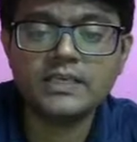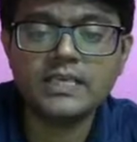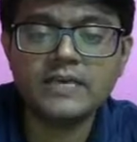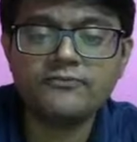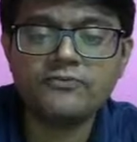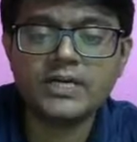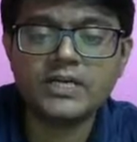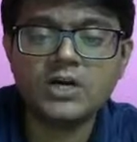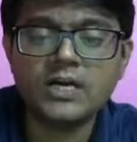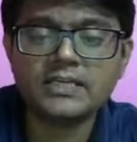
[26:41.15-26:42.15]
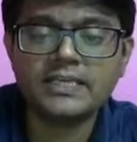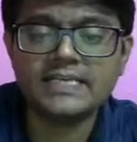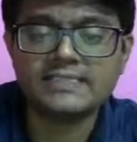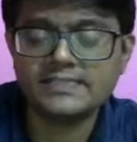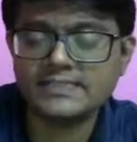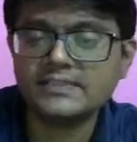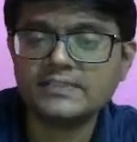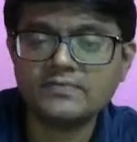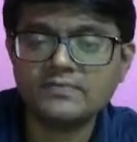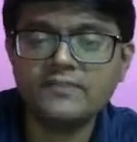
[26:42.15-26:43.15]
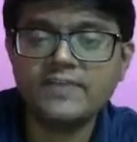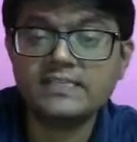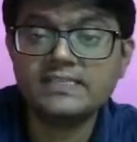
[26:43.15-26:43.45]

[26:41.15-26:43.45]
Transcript: F1 dot S. If S